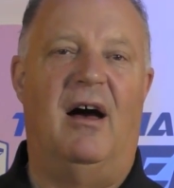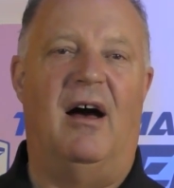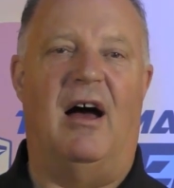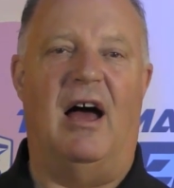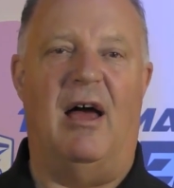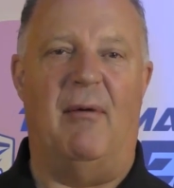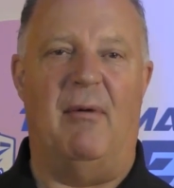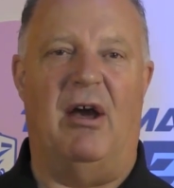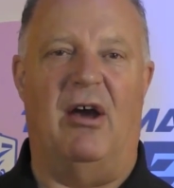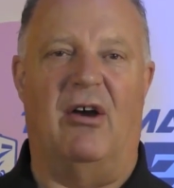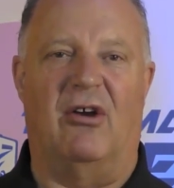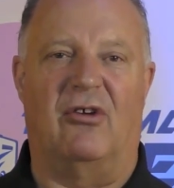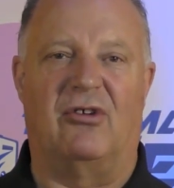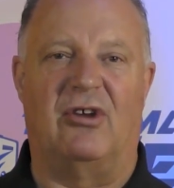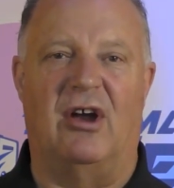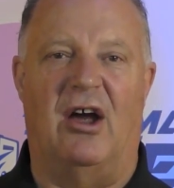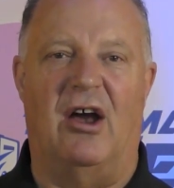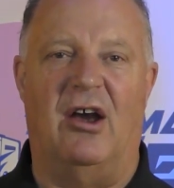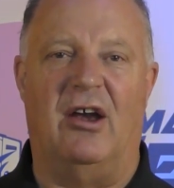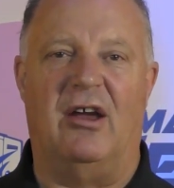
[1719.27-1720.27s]
I'm Eric
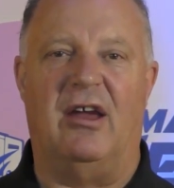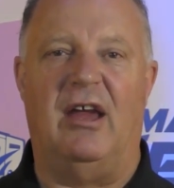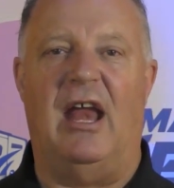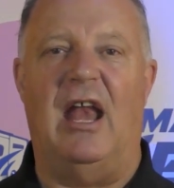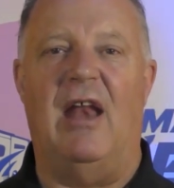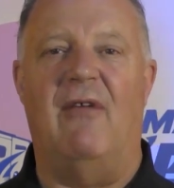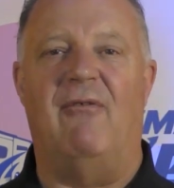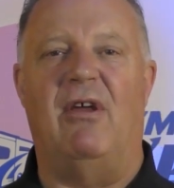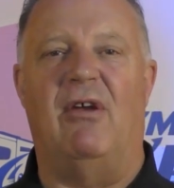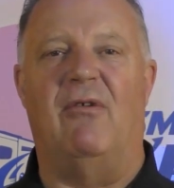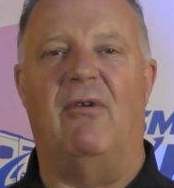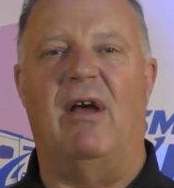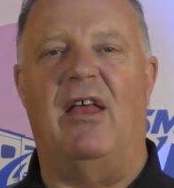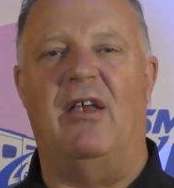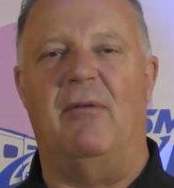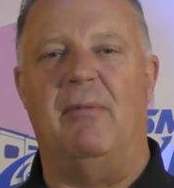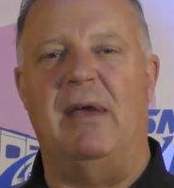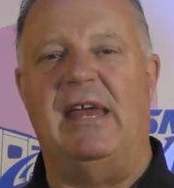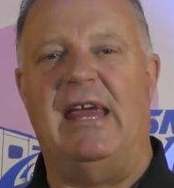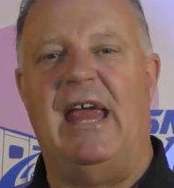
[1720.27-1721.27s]
Stark, and if you'd rather
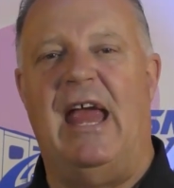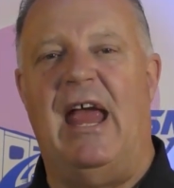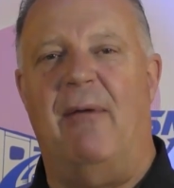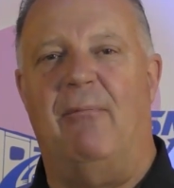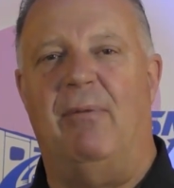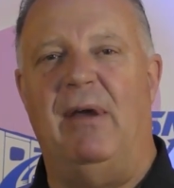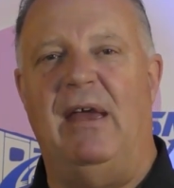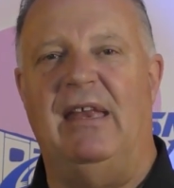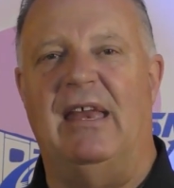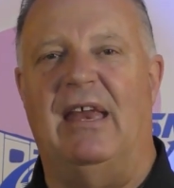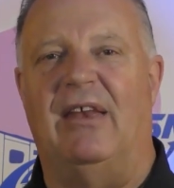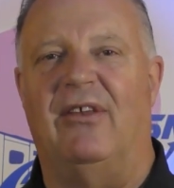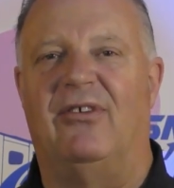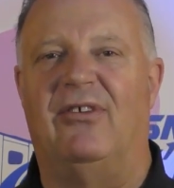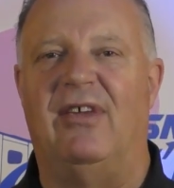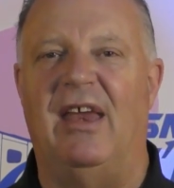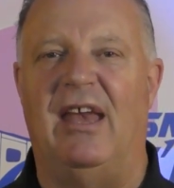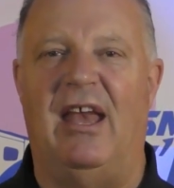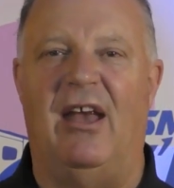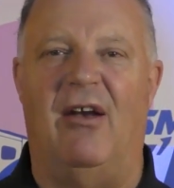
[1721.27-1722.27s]
be camping than
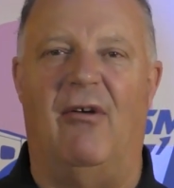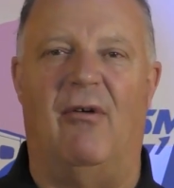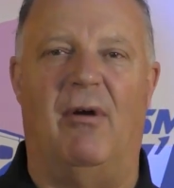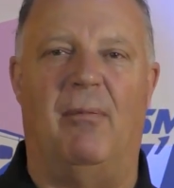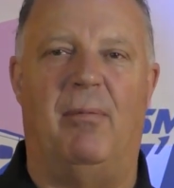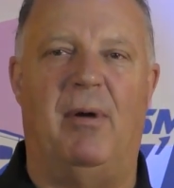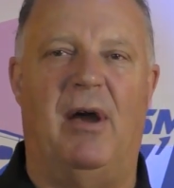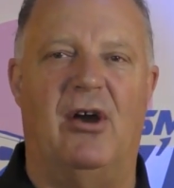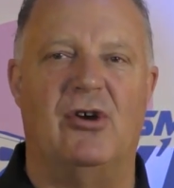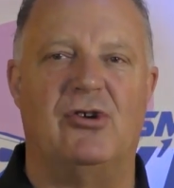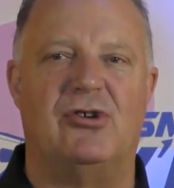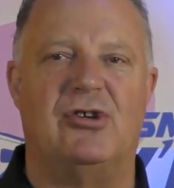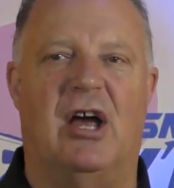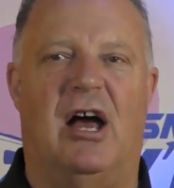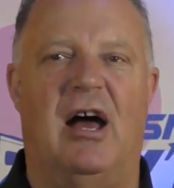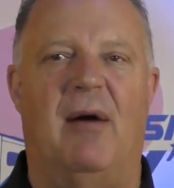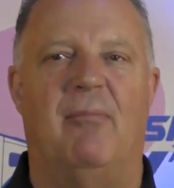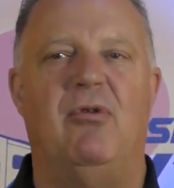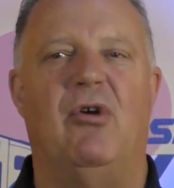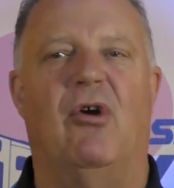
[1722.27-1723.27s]
sitting in a repair
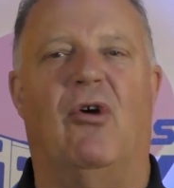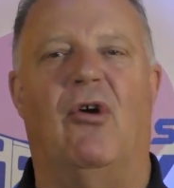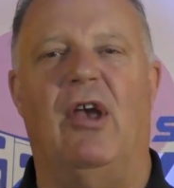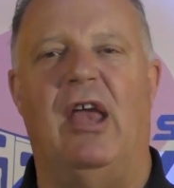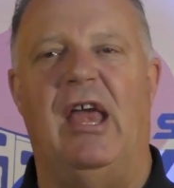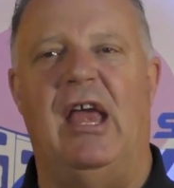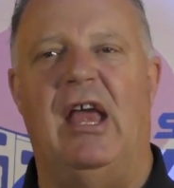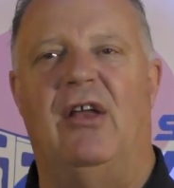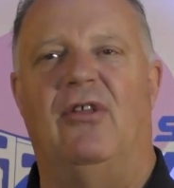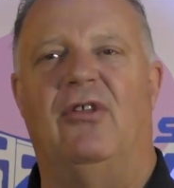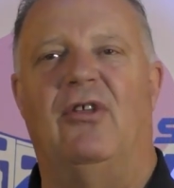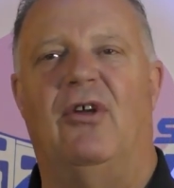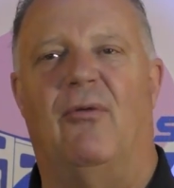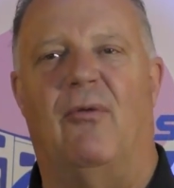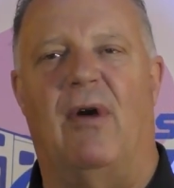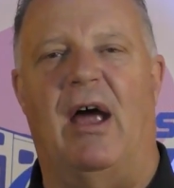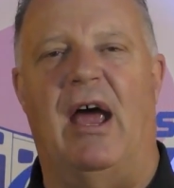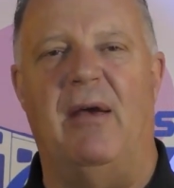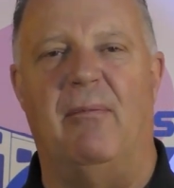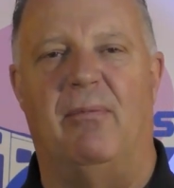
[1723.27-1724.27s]
shop, you're in the
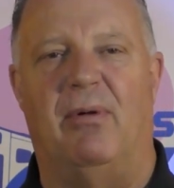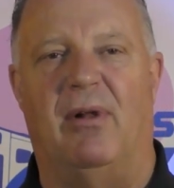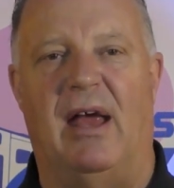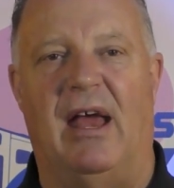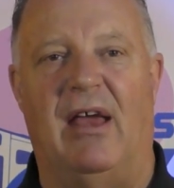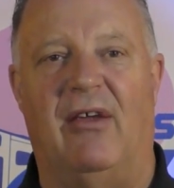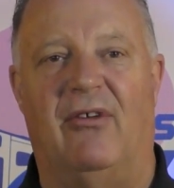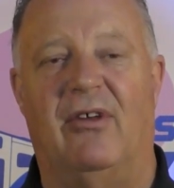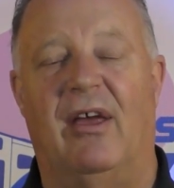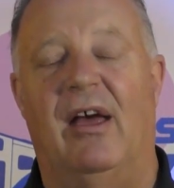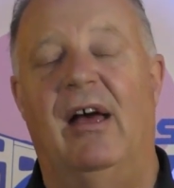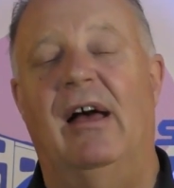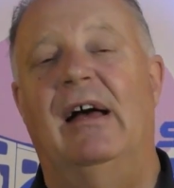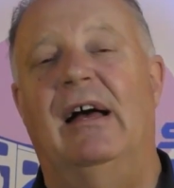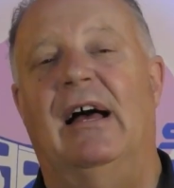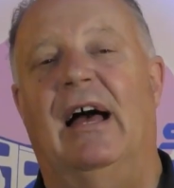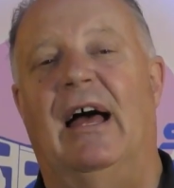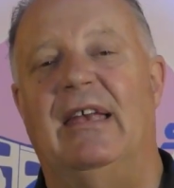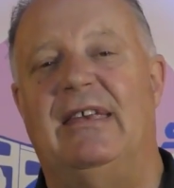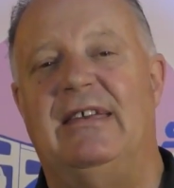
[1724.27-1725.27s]
right place.
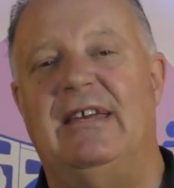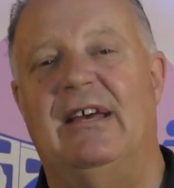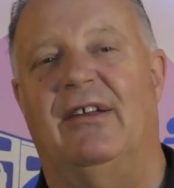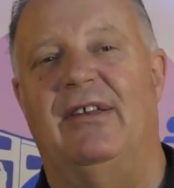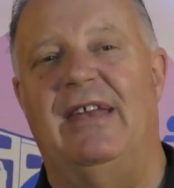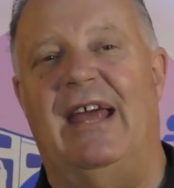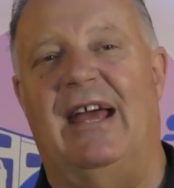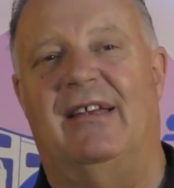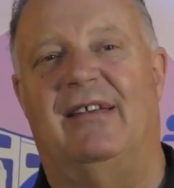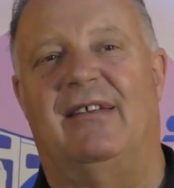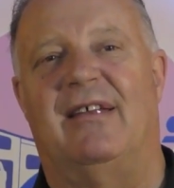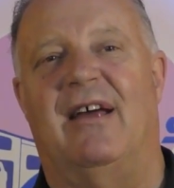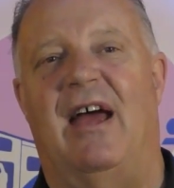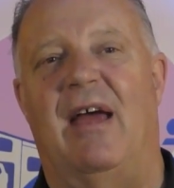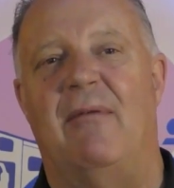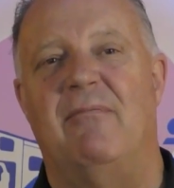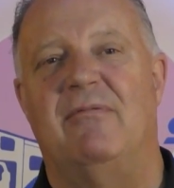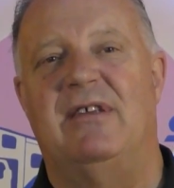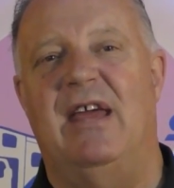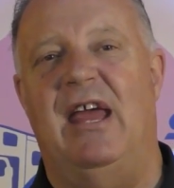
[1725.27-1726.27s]
Until next
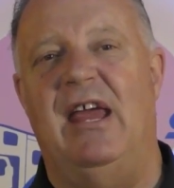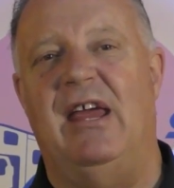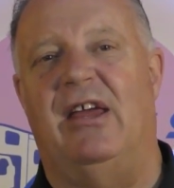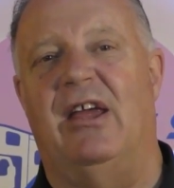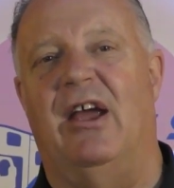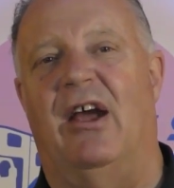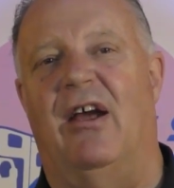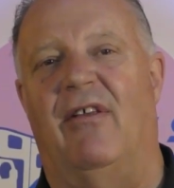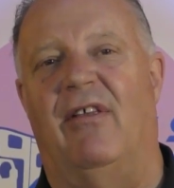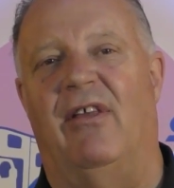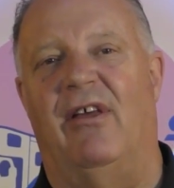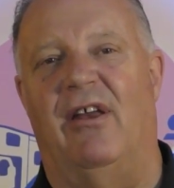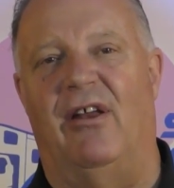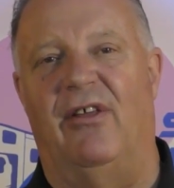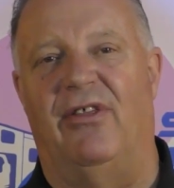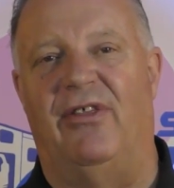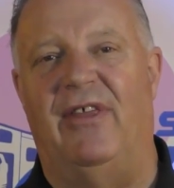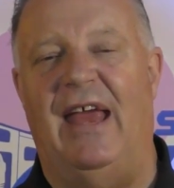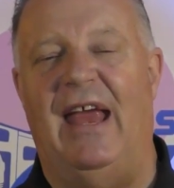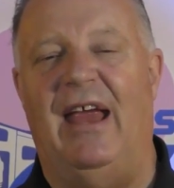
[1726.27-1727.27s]
time, take care of the little
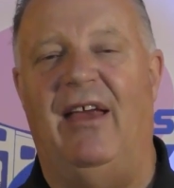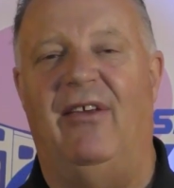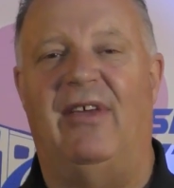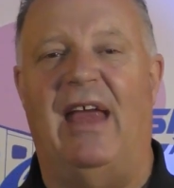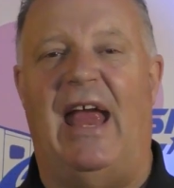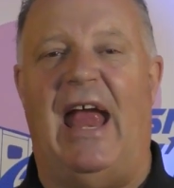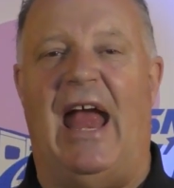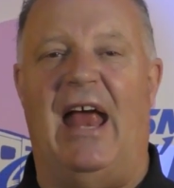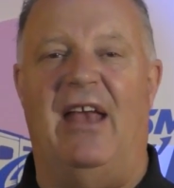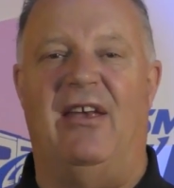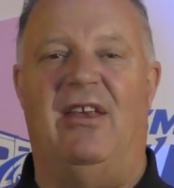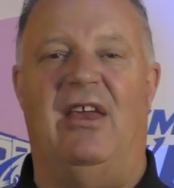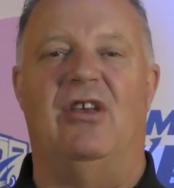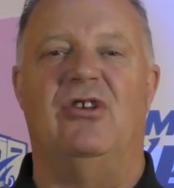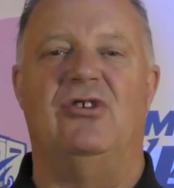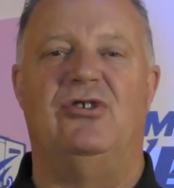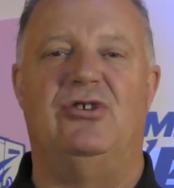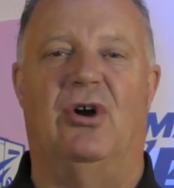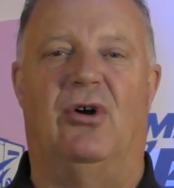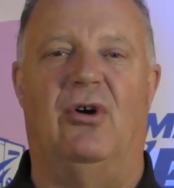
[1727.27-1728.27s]
things and
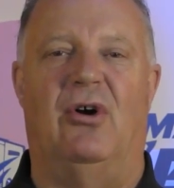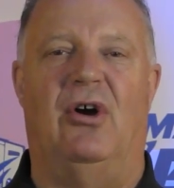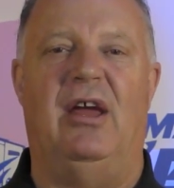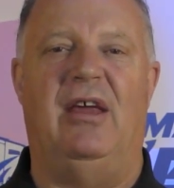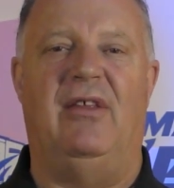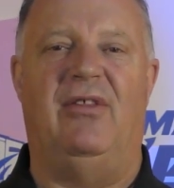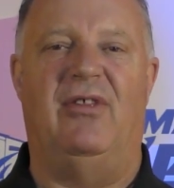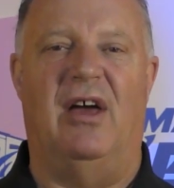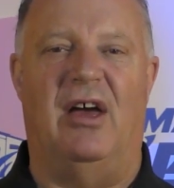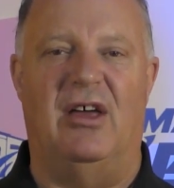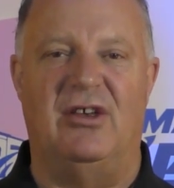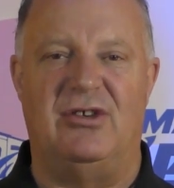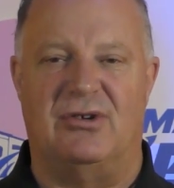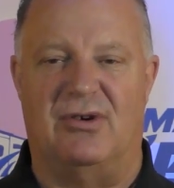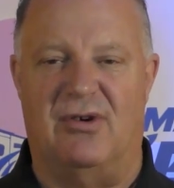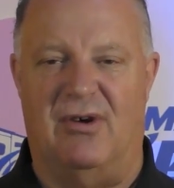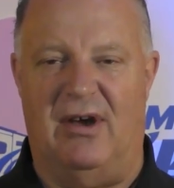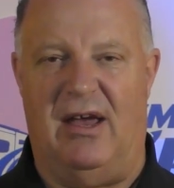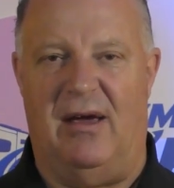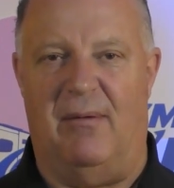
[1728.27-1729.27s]
enjoy the
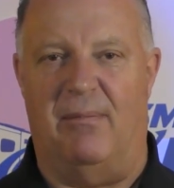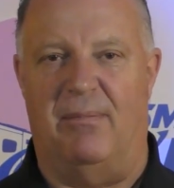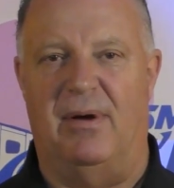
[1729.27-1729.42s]
trip.